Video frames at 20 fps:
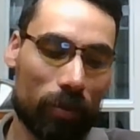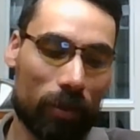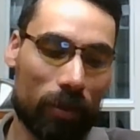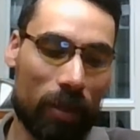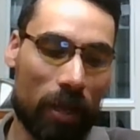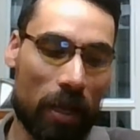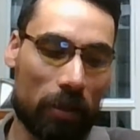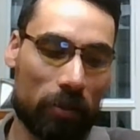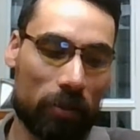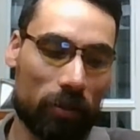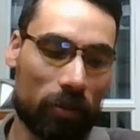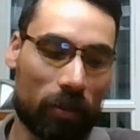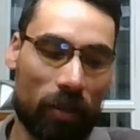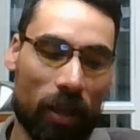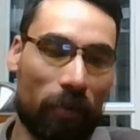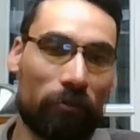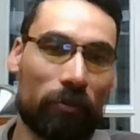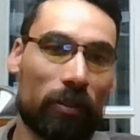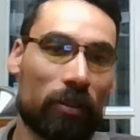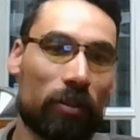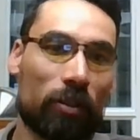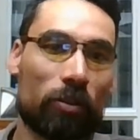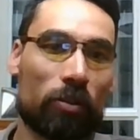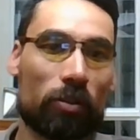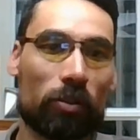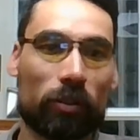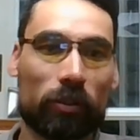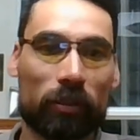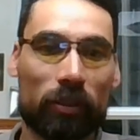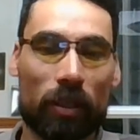a tough decision
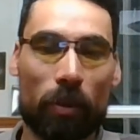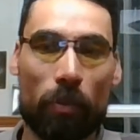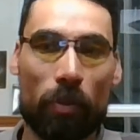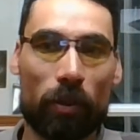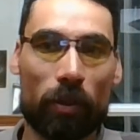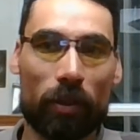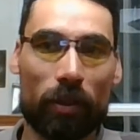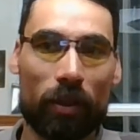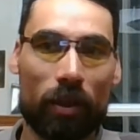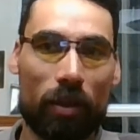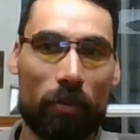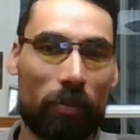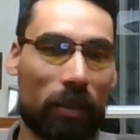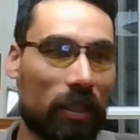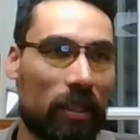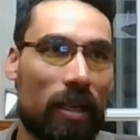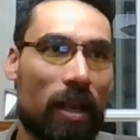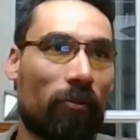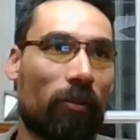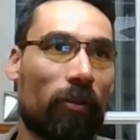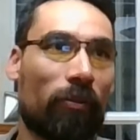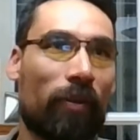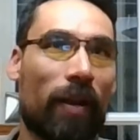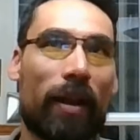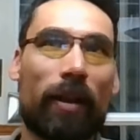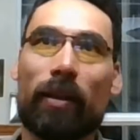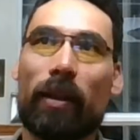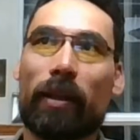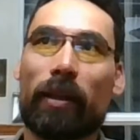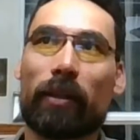or something, but it never felt
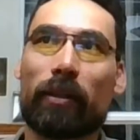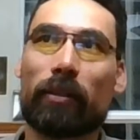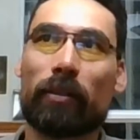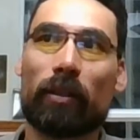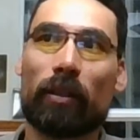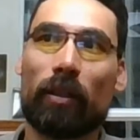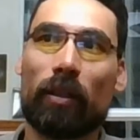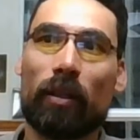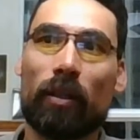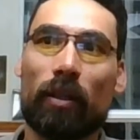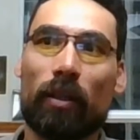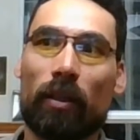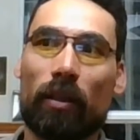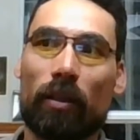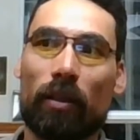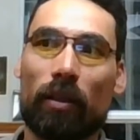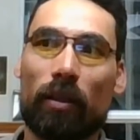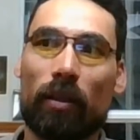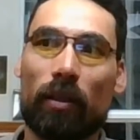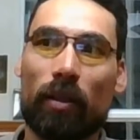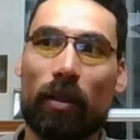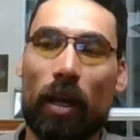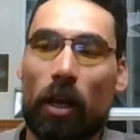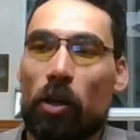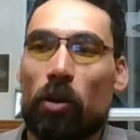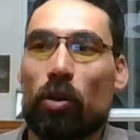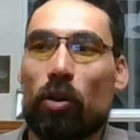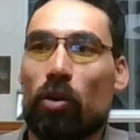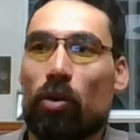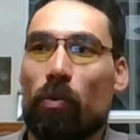like it. I don't
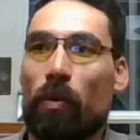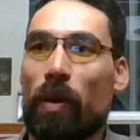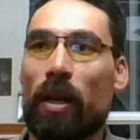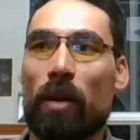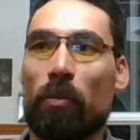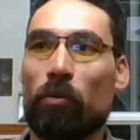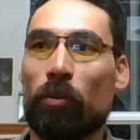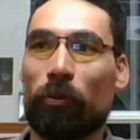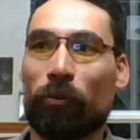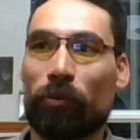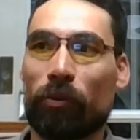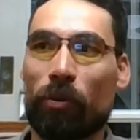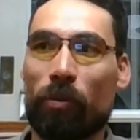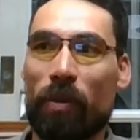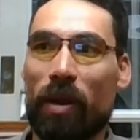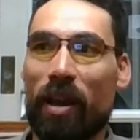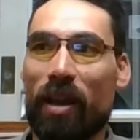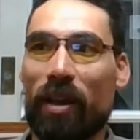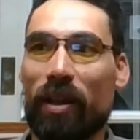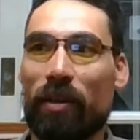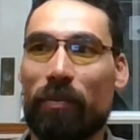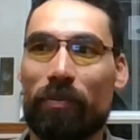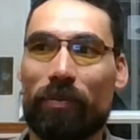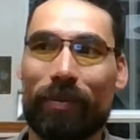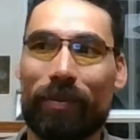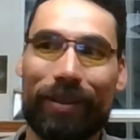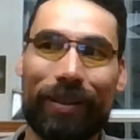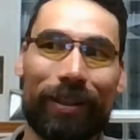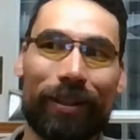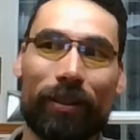know. When I moved from my
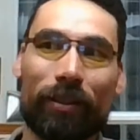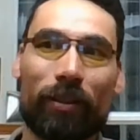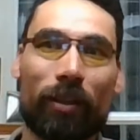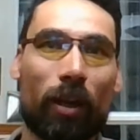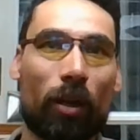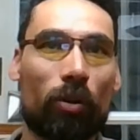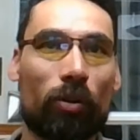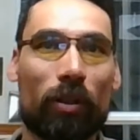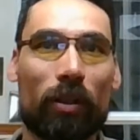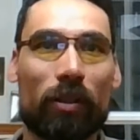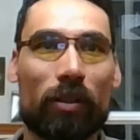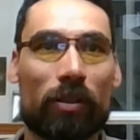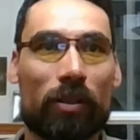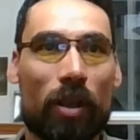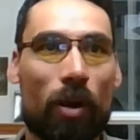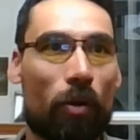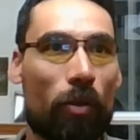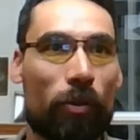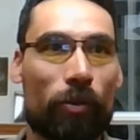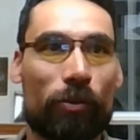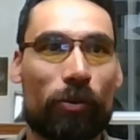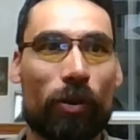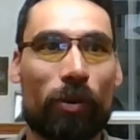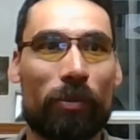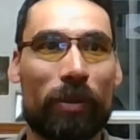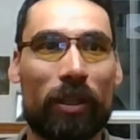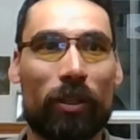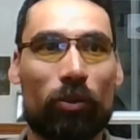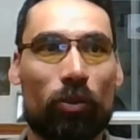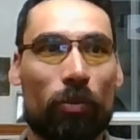little town in South
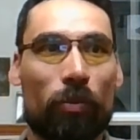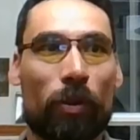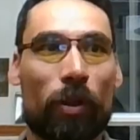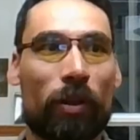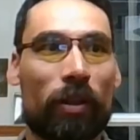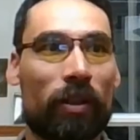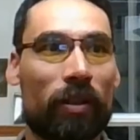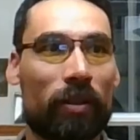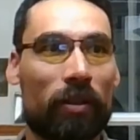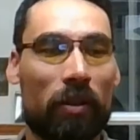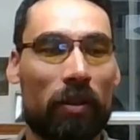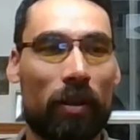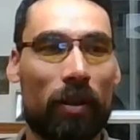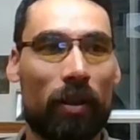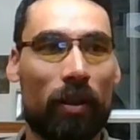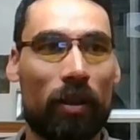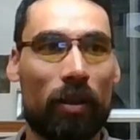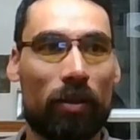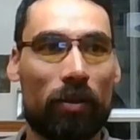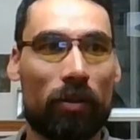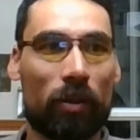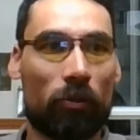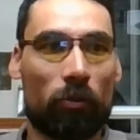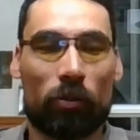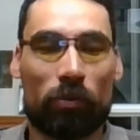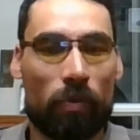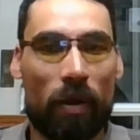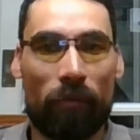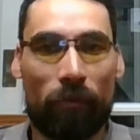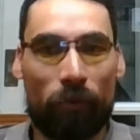Germany to Berlin, that was
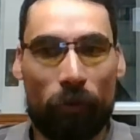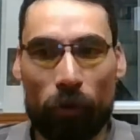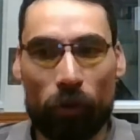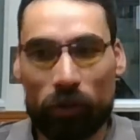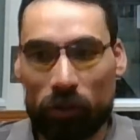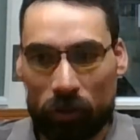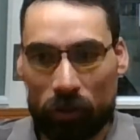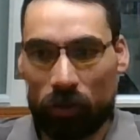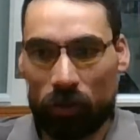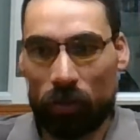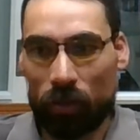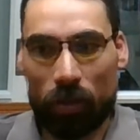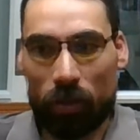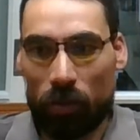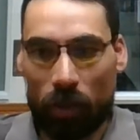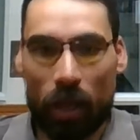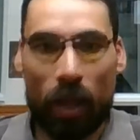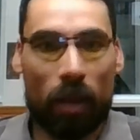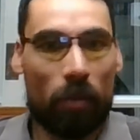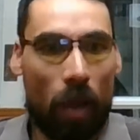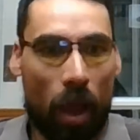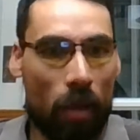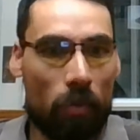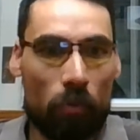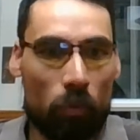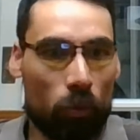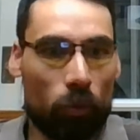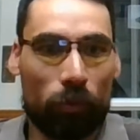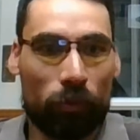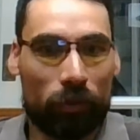my first. I
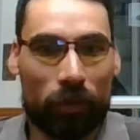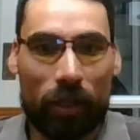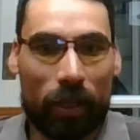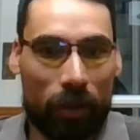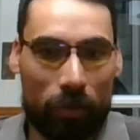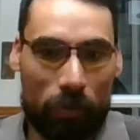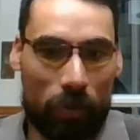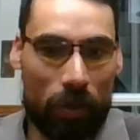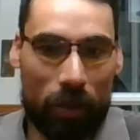moved like